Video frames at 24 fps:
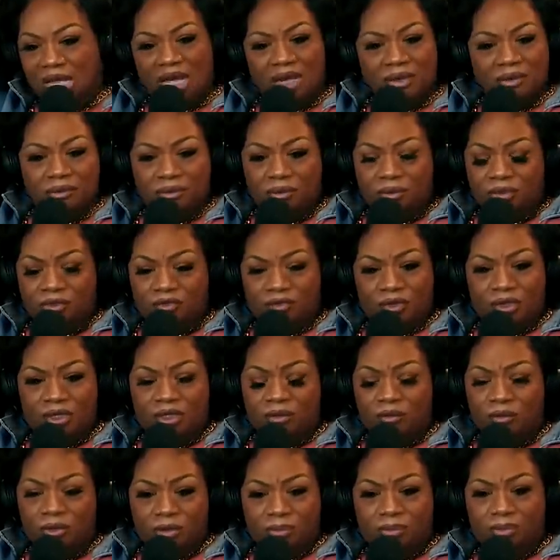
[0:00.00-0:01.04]
I don't know what the fuck
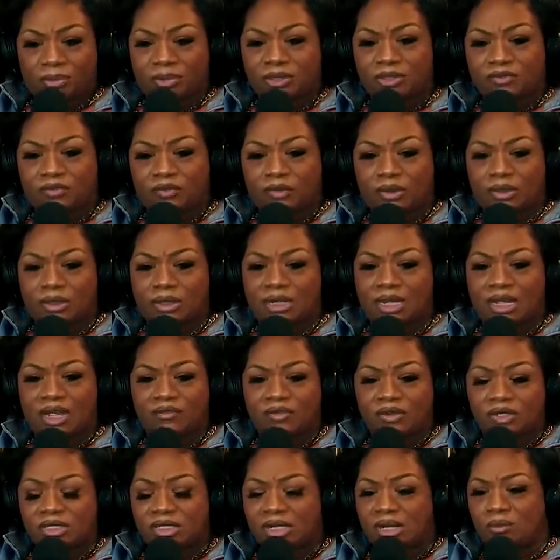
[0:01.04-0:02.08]
he went to prison for.
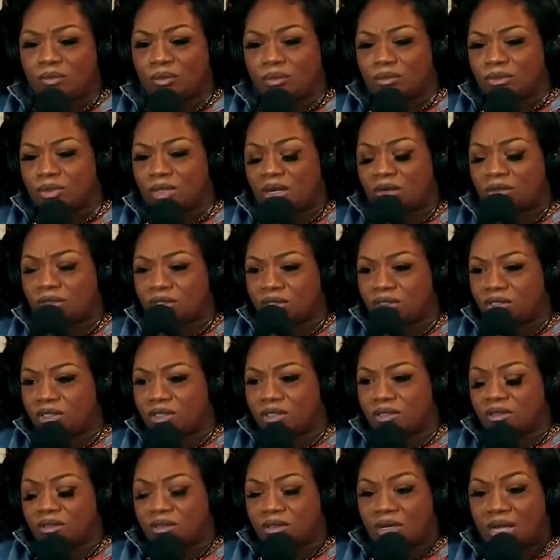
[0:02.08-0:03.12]
Half of the time we don't talk to each
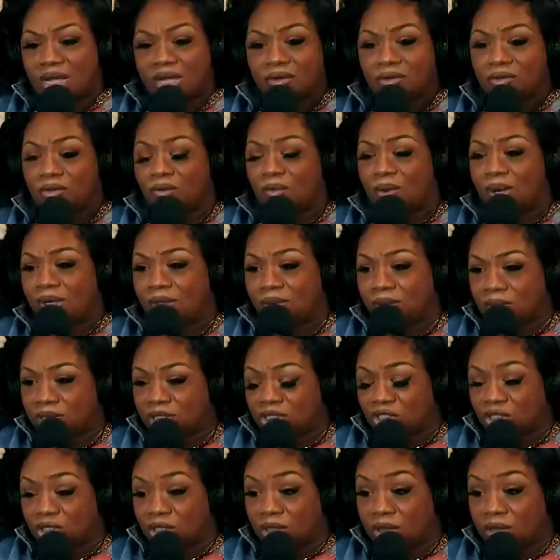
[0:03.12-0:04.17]
other, so I don't know why he was
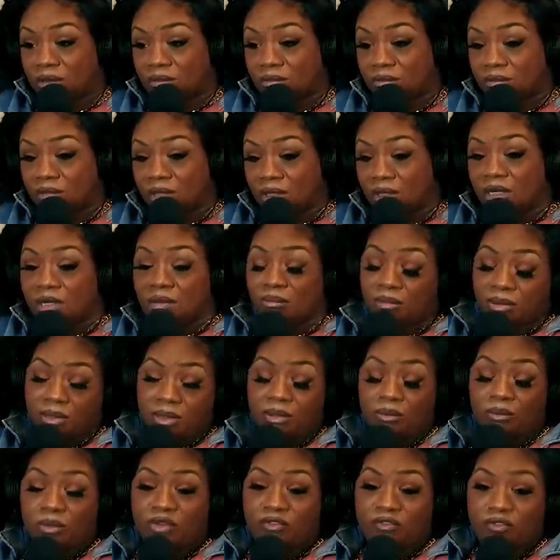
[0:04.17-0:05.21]
in jail. But
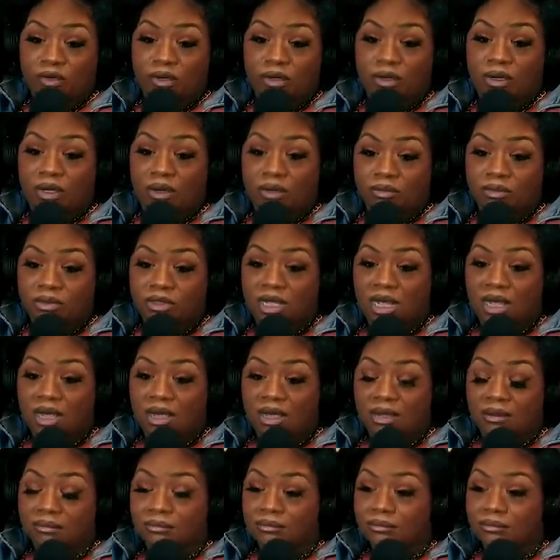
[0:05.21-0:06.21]
he went for a long time.